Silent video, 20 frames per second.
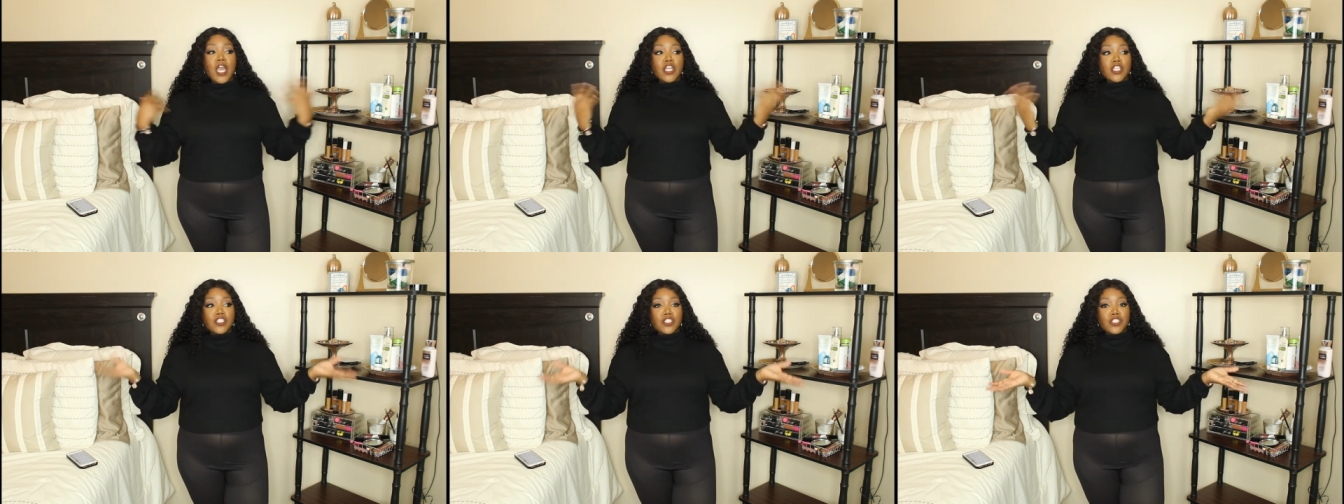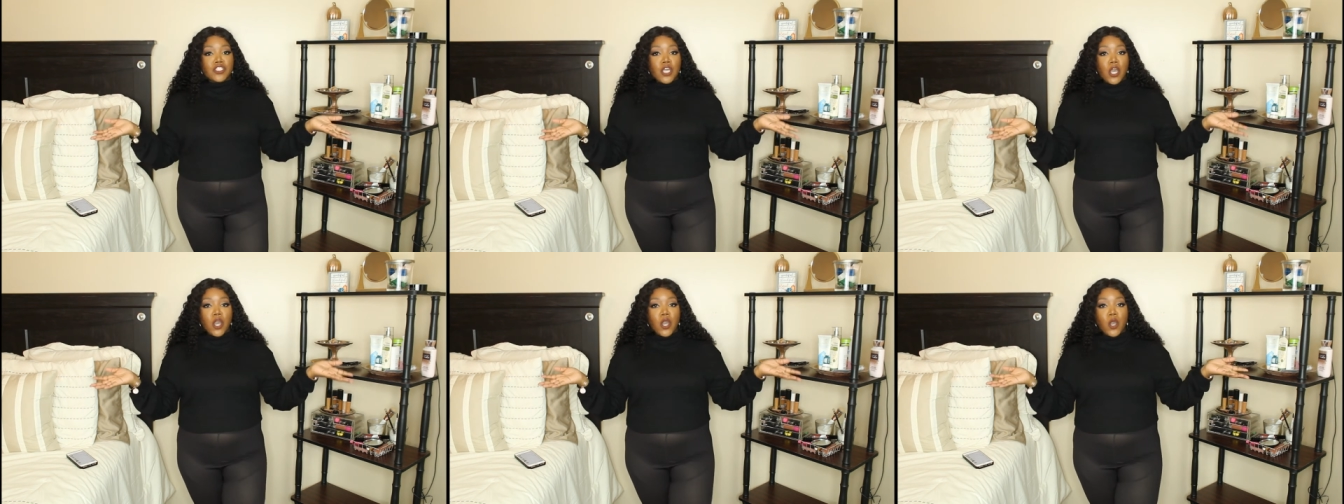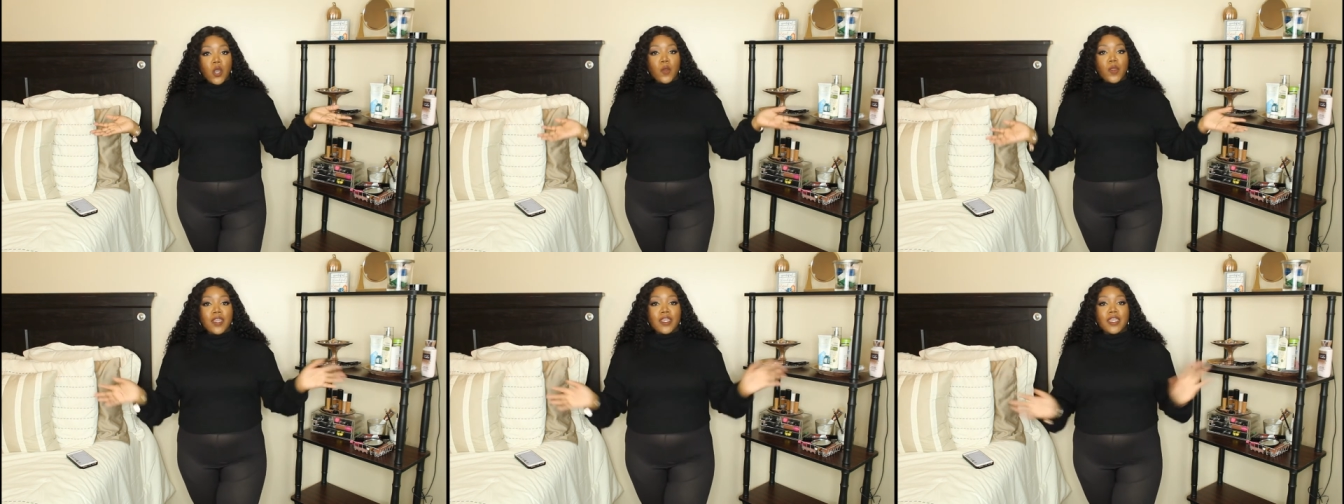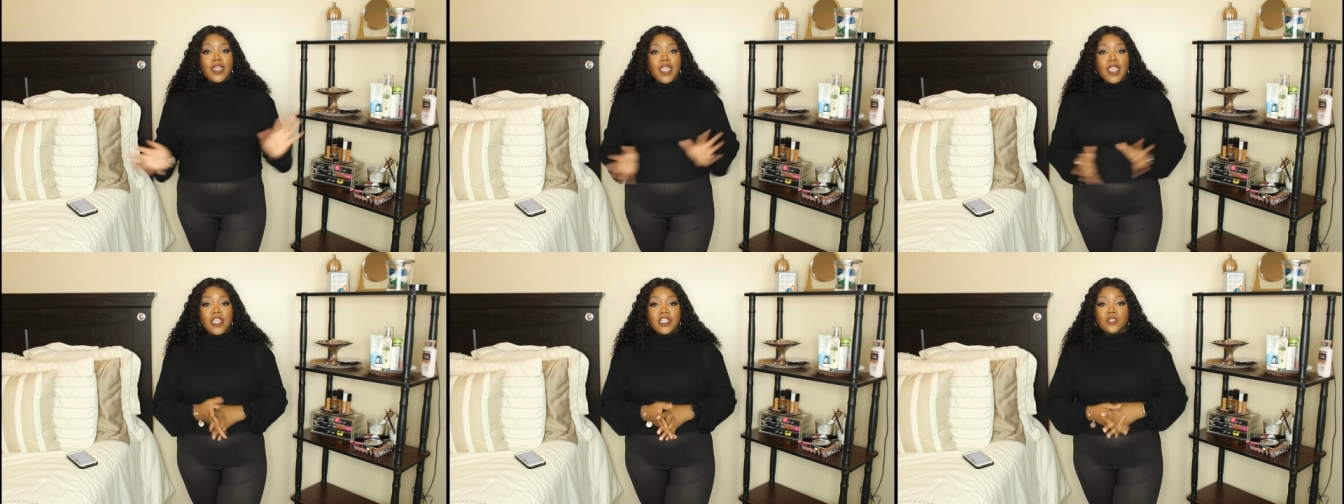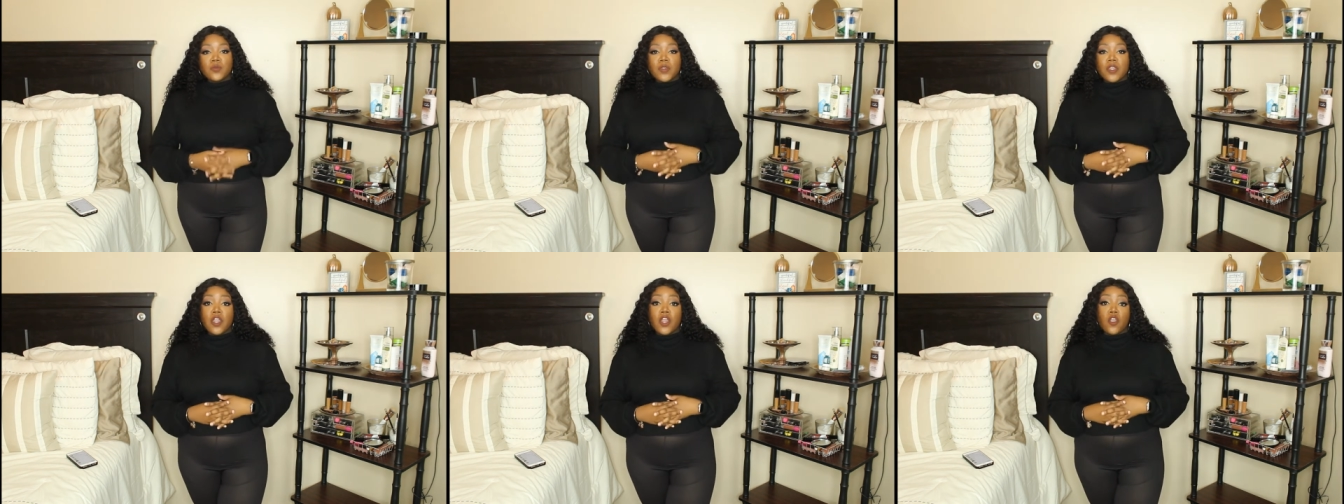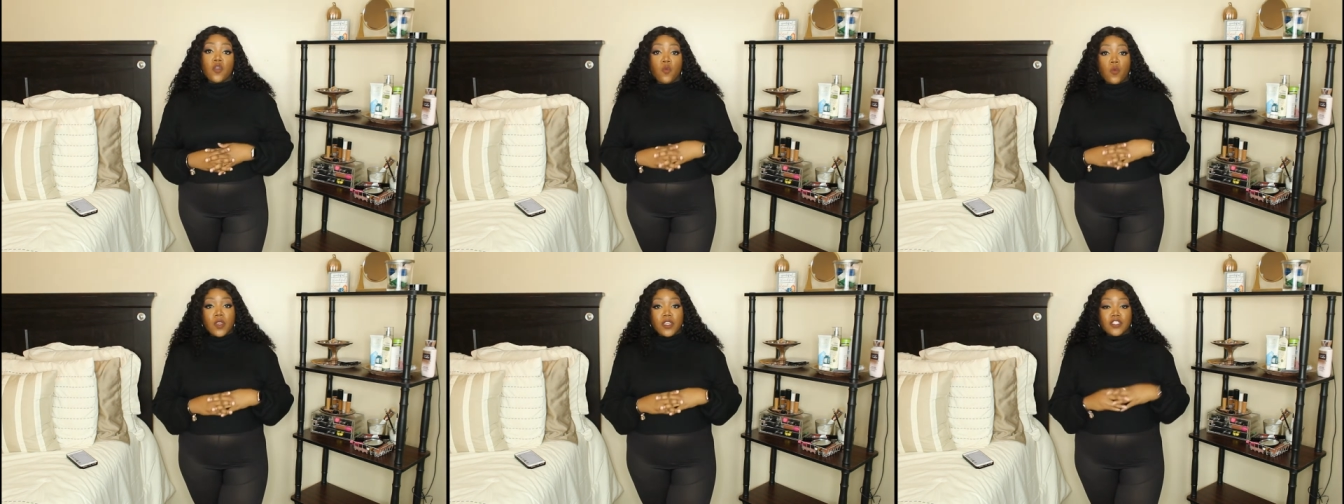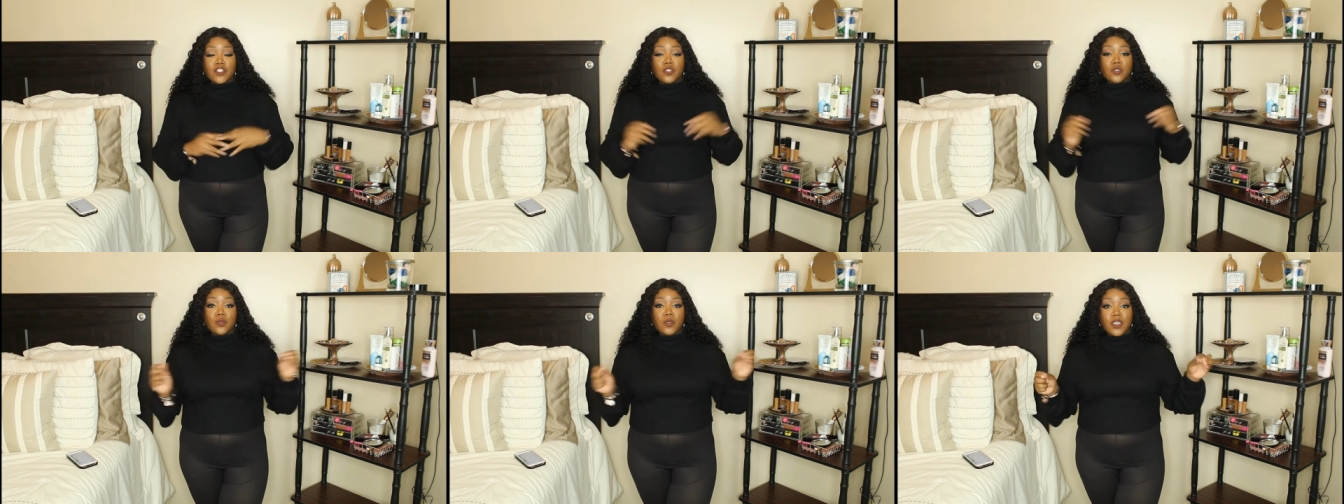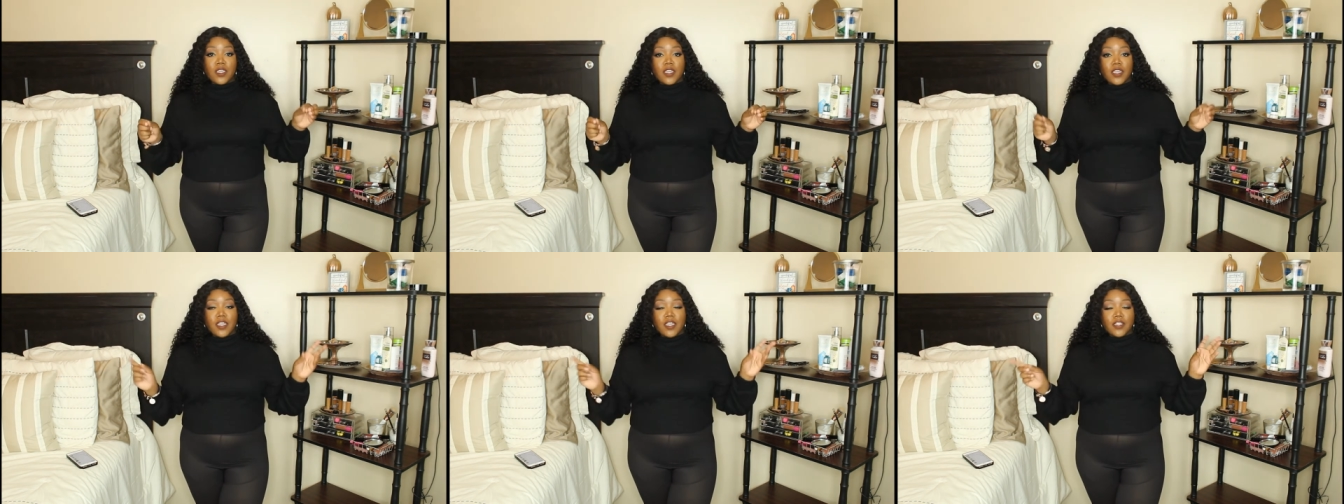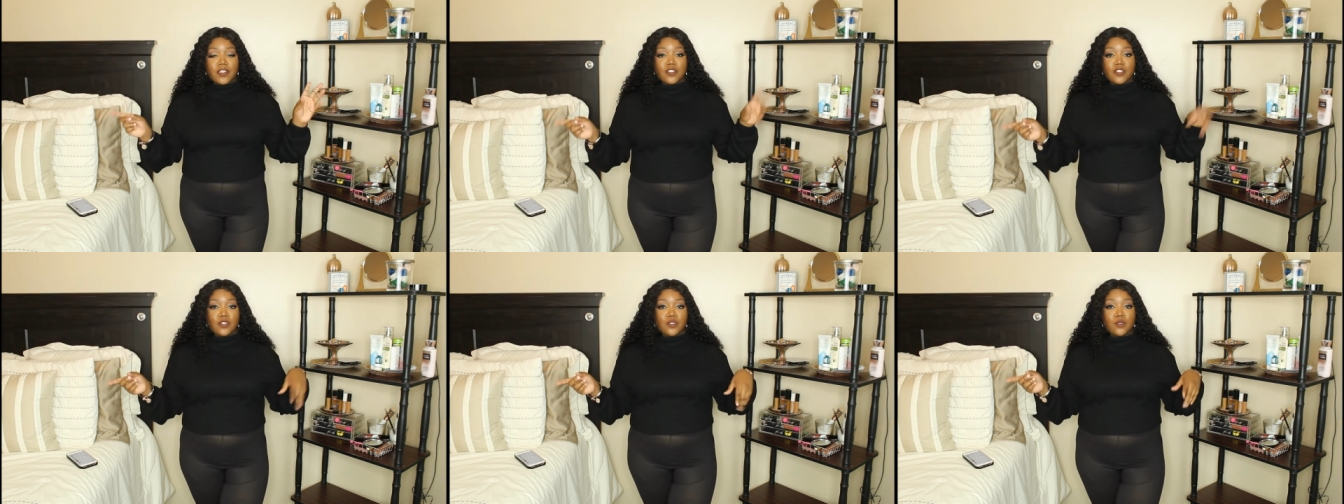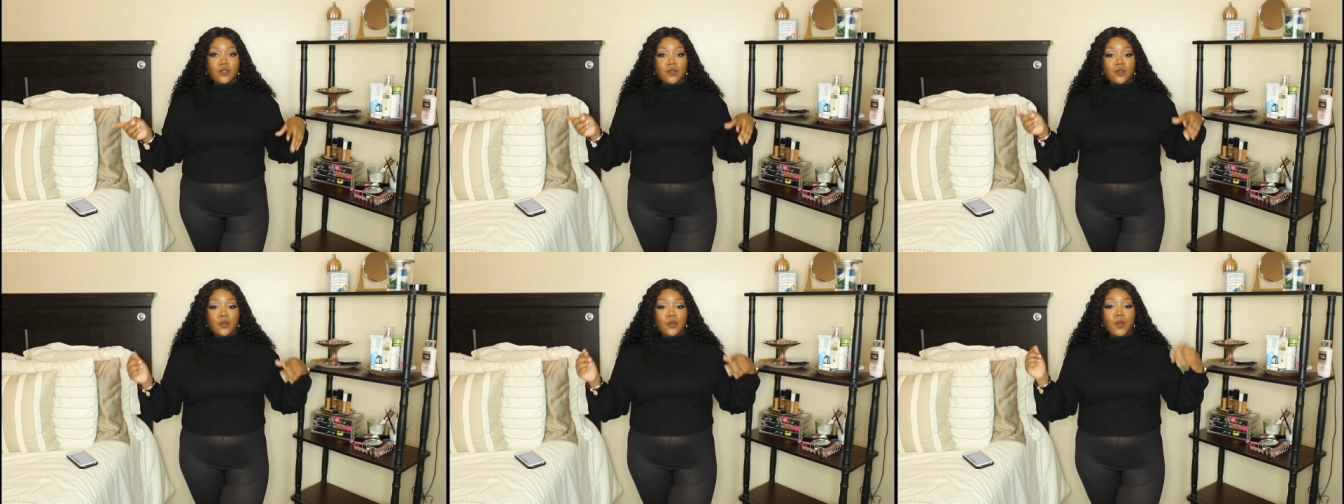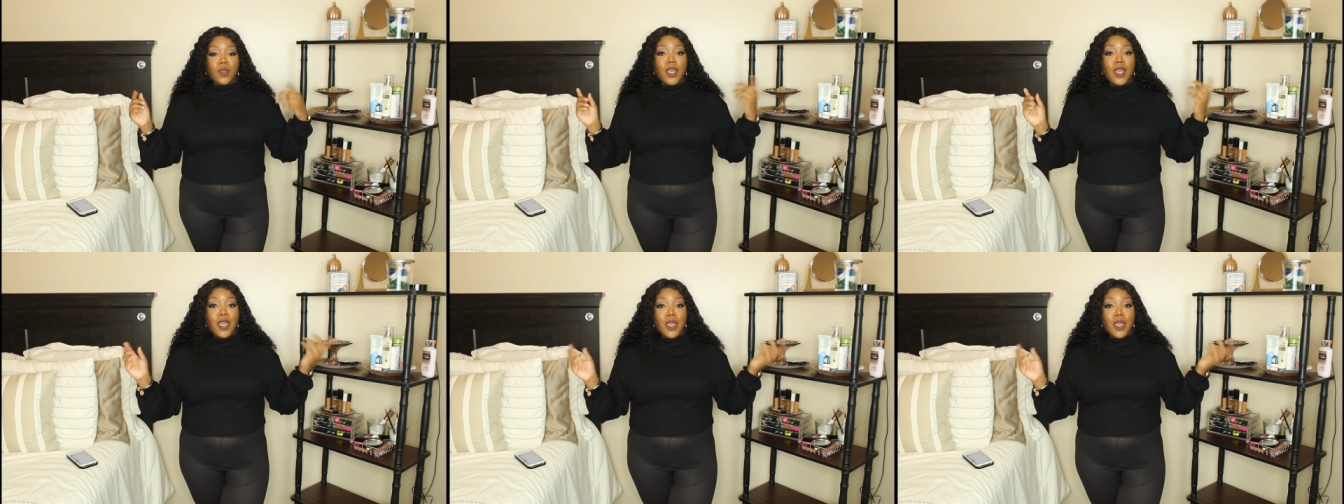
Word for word: So next we are going to get into